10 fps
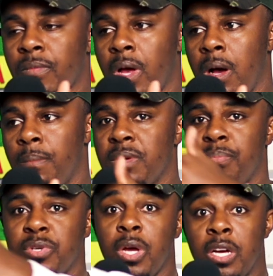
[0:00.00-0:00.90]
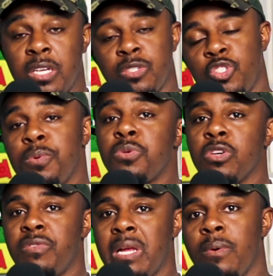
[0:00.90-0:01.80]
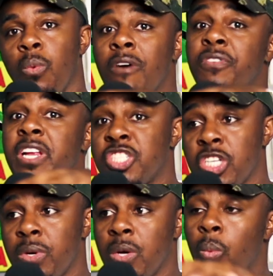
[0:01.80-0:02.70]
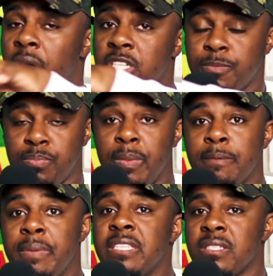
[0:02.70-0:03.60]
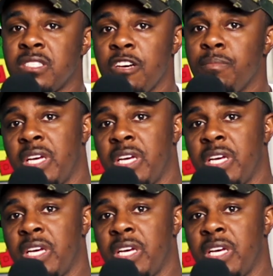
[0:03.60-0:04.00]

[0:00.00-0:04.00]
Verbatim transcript: Um, the uh, it's two producers over there, but one for their show and then one just make beats and stuff.